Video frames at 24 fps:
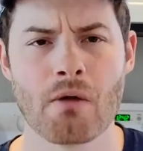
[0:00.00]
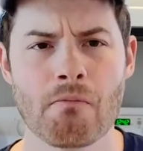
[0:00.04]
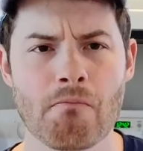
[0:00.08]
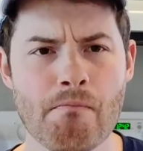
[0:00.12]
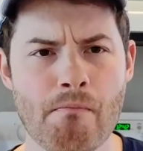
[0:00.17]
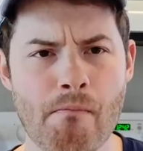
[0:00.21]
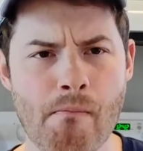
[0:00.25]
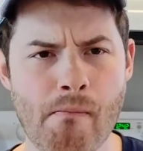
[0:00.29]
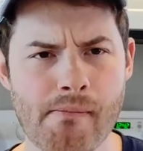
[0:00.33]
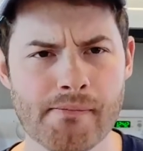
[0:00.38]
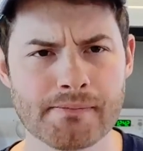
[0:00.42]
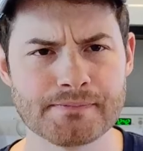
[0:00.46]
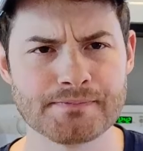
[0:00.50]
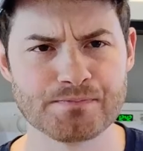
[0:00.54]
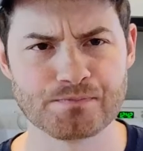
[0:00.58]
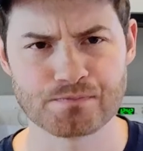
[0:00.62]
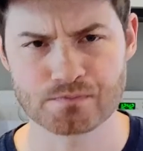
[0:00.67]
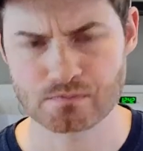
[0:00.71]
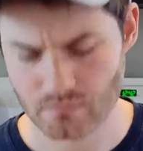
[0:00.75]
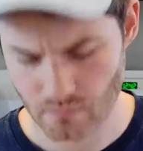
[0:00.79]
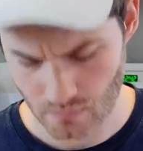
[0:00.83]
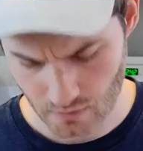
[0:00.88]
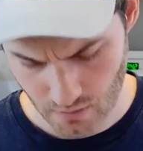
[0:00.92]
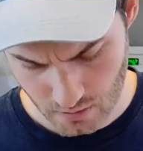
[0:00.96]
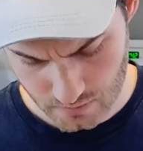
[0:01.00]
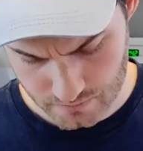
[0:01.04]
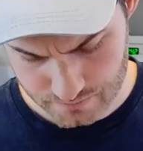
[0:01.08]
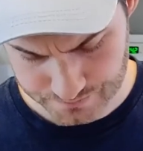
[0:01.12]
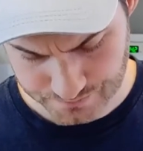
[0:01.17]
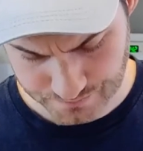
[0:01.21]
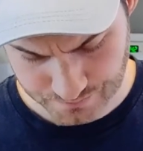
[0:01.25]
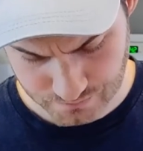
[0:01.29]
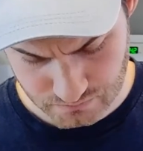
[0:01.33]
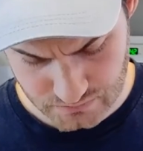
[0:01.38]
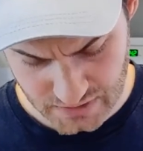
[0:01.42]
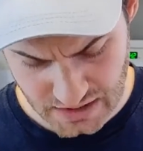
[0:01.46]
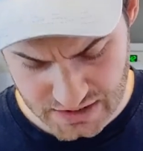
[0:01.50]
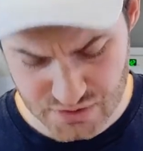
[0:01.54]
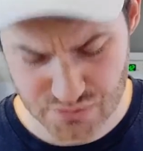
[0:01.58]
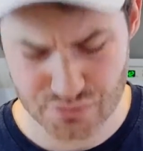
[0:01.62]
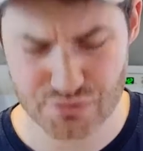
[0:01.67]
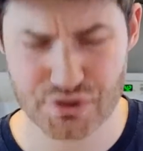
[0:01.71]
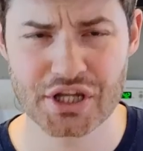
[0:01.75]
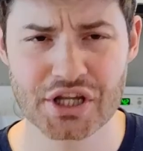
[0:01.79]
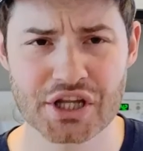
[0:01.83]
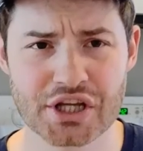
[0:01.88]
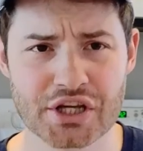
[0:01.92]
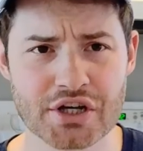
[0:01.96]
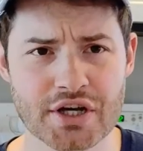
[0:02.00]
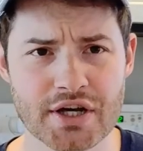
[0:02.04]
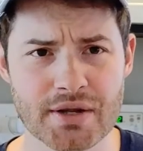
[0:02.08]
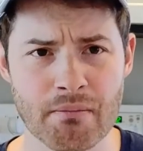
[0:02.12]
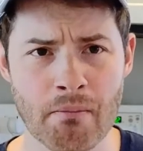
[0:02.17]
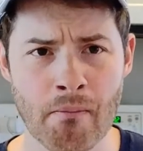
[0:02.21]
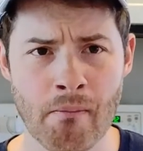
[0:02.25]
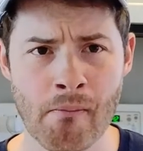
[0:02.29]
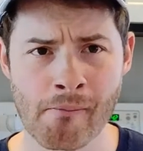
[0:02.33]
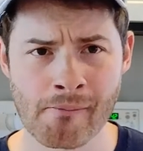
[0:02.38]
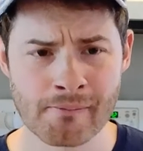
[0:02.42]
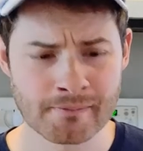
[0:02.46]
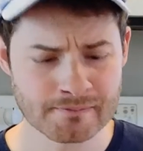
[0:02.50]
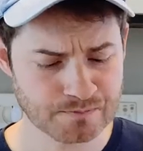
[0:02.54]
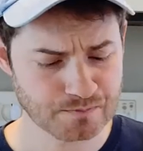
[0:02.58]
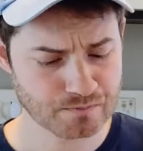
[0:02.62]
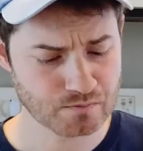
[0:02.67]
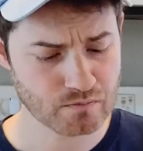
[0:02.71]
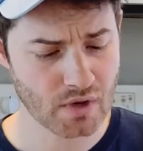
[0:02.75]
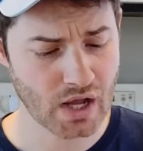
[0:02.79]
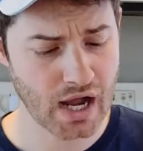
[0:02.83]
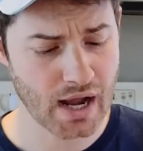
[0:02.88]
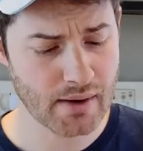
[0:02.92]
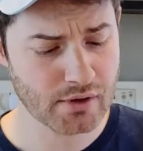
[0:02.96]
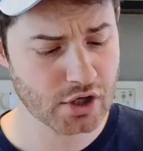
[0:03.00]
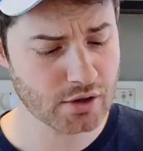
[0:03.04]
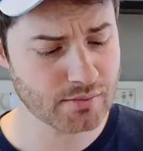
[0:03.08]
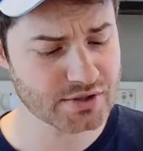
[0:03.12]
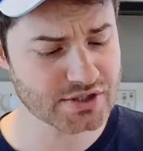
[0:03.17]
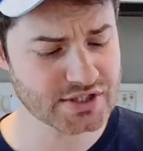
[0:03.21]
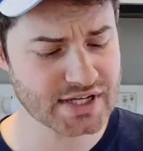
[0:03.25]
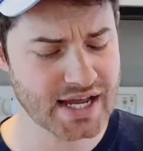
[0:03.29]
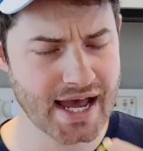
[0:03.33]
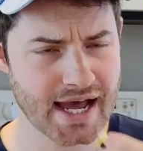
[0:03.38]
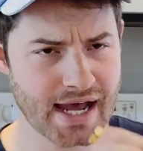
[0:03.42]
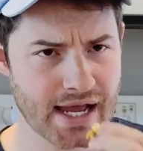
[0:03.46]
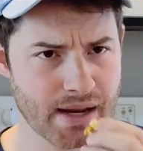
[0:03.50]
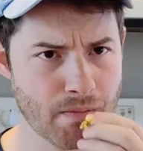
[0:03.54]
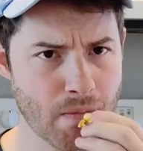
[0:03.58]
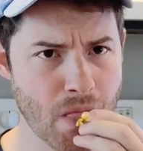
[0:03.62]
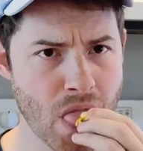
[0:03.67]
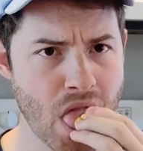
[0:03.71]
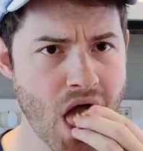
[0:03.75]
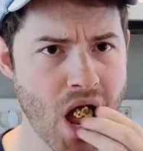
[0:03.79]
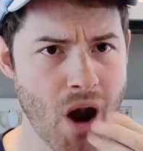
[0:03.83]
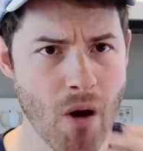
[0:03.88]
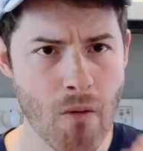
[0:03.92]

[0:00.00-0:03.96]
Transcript: Mmm. That's really good. I would almost add...